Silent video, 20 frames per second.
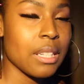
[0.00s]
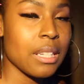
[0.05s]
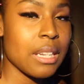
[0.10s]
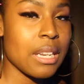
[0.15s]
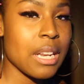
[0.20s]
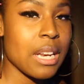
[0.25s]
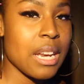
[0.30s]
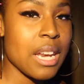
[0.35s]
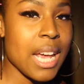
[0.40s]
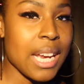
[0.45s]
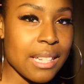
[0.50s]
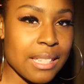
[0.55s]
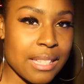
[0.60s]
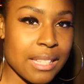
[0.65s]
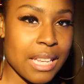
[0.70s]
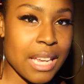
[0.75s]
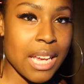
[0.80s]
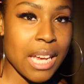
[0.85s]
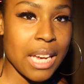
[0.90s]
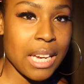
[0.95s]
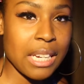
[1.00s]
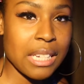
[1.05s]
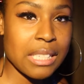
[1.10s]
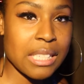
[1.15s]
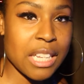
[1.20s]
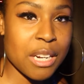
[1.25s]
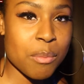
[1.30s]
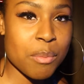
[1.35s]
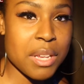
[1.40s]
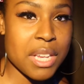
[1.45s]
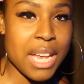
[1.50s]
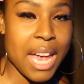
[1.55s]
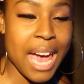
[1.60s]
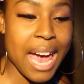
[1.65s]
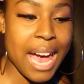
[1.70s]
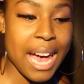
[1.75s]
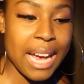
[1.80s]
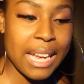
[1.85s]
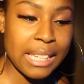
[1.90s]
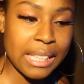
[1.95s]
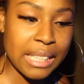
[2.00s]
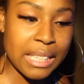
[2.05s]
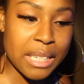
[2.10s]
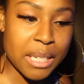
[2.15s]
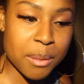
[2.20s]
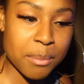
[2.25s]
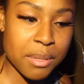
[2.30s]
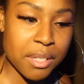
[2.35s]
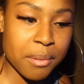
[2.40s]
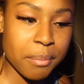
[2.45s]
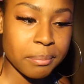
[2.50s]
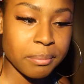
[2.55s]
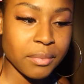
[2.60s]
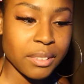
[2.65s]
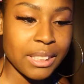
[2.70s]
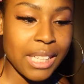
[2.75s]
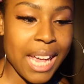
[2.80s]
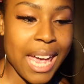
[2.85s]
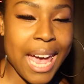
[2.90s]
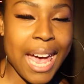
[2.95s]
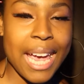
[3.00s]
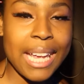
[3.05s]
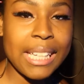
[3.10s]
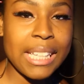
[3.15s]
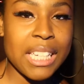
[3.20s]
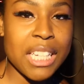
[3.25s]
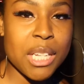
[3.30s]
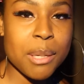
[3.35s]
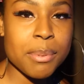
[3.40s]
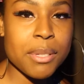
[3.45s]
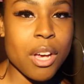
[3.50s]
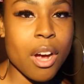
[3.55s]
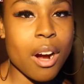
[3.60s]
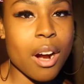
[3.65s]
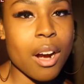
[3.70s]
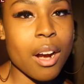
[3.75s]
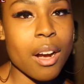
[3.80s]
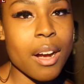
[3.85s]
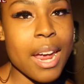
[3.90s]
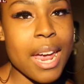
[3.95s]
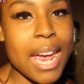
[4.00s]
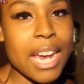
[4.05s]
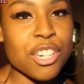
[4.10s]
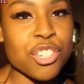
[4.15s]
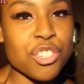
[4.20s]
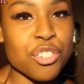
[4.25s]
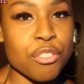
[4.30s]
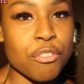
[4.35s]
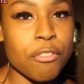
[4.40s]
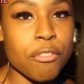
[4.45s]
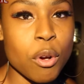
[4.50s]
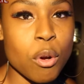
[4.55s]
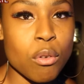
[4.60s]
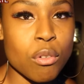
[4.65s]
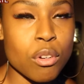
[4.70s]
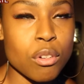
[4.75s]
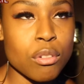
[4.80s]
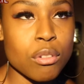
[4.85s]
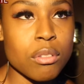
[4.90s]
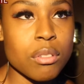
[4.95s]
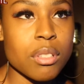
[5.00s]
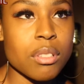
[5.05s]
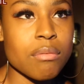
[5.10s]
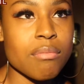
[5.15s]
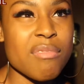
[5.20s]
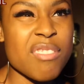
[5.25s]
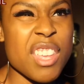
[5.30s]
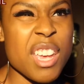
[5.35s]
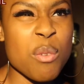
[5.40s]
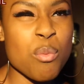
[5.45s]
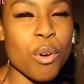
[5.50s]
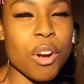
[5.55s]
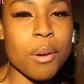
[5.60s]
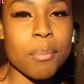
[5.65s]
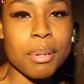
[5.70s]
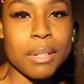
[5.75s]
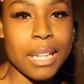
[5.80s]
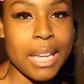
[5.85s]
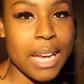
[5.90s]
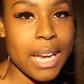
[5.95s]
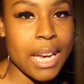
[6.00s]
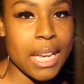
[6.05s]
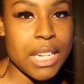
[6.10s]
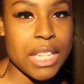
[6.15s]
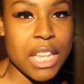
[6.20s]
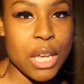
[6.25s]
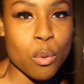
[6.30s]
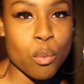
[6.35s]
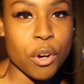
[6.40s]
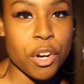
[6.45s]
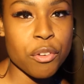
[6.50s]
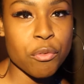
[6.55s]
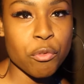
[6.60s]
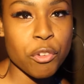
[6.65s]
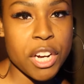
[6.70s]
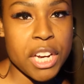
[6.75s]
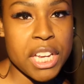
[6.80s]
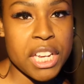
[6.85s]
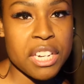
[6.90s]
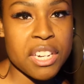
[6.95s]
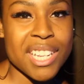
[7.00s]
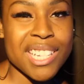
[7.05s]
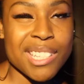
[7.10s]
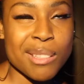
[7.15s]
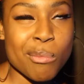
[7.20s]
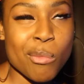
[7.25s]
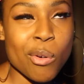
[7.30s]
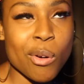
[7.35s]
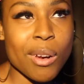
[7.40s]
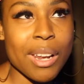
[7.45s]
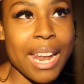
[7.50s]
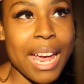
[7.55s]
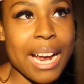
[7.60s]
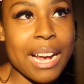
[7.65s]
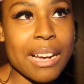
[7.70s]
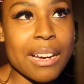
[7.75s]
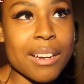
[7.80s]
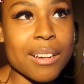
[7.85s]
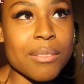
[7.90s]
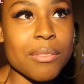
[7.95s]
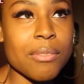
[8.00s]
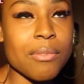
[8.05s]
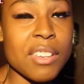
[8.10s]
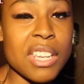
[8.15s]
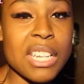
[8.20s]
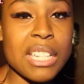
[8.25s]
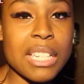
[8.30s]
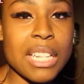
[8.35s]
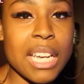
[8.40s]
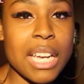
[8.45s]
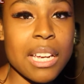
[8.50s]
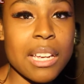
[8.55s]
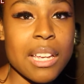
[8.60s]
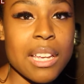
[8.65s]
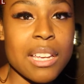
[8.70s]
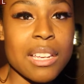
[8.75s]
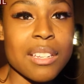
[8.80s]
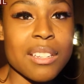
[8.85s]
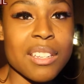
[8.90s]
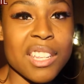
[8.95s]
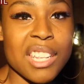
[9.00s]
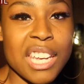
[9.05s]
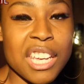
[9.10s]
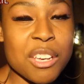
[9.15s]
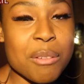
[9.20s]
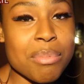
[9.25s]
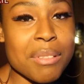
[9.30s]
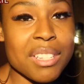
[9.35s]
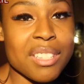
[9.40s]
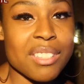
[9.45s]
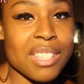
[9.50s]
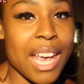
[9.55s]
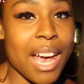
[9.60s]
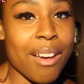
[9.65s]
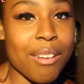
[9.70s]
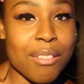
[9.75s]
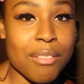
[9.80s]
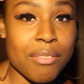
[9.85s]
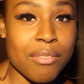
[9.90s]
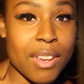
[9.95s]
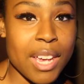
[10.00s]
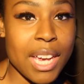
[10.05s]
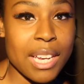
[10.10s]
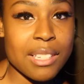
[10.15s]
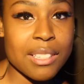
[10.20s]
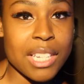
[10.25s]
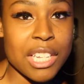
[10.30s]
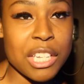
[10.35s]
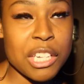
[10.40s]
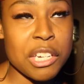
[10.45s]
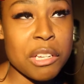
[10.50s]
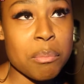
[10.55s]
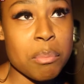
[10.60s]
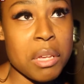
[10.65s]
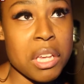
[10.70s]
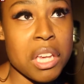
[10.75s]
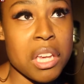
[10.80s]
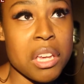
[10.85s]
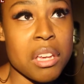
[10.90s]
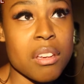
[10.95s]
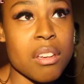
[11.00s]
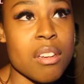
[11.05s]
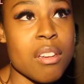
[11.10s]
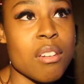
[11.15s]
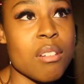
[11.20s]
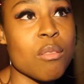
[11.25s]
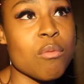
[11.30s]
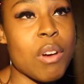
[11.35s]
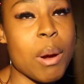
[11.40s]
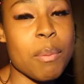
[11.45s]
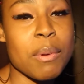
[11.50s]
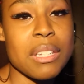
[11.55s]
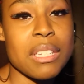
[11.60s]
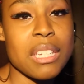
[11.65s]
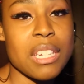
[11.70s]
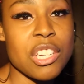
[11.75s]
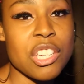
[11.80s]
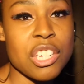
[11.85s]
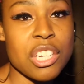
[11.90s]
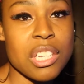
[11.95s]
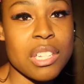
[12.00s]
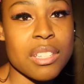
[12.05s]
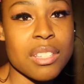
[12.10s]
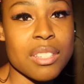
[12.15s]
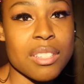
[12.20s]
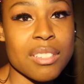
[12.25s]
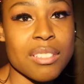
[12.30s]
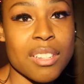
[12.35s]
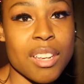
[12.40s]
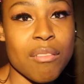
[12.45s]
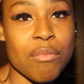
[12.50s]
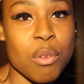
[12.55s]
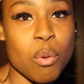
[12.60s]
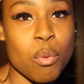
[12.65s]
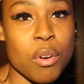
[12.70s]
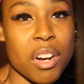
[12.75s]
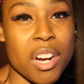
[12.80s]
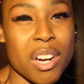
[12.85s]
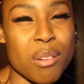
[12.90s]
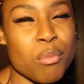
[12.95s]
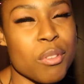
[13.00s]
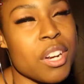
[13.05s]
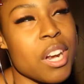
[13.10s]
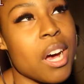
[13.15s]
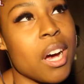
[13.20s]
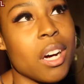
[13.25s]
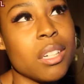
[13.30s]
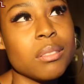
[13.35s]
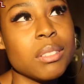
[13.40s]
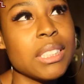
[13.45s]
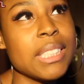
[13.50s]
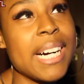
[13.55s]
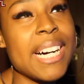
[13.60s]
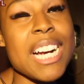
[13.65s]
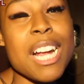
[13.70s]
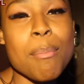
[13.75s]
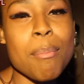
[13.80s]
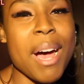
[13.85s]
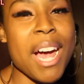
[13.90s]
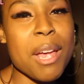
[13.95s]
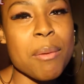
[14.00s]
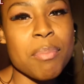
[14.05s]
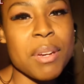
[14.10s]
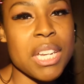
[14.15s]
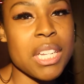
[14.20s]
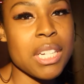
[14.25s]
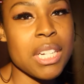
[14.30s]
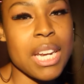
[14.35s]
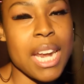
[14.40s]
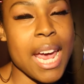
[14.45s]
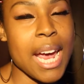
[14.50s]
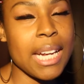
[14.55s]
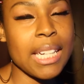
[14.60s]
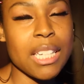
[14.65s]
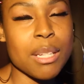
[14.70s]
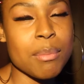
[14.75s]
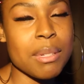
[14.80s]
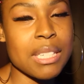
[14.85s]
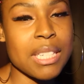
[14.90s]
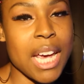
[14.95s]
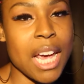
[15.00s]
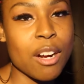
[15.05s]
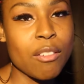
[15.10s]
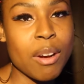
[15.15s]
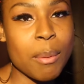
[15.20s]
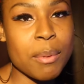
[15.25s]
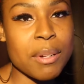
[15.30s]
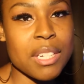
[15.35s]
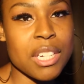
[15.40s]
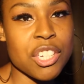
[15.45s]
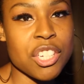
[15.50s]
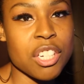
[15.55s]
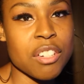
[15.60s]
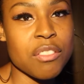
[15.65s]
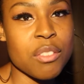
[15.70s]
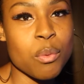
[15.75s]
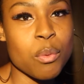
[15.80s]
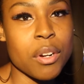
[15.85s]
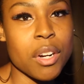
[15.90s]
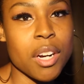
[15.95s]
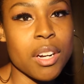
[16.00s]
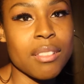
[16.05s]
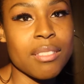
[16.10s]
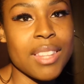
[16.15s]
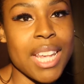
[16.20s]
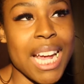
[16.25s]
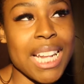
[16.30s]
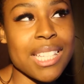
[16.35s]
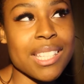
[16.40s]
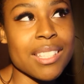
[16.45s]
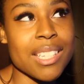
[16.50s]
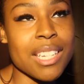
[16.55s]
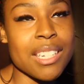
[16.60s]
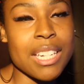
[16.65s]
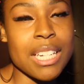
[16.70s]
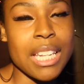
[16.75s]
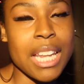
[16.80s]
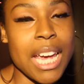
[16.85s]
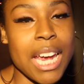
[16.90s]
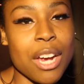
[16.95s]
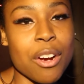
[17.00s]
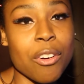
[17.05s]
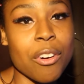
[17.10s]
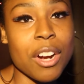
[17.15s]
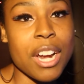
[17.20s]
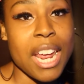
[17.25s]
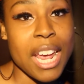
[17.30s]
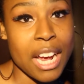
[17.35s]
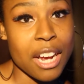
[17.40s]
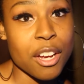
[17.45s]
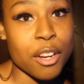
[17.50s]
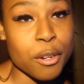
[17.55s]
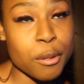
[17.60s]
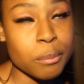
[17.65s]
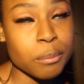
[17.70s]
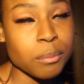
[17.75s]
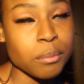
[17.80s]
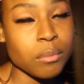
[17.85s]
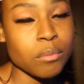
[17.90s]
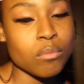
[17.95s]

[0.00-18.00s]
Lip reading: The next thing is going to be ad-libs. Ad-libs are extra vocals. They weren't planned, they weren't written. It's more like a feeling. It could be sound effects, it could be repetitions of the word. Well, no. In my opinion, an ad-lib is not a repetition of the word. That's a delay or an echo.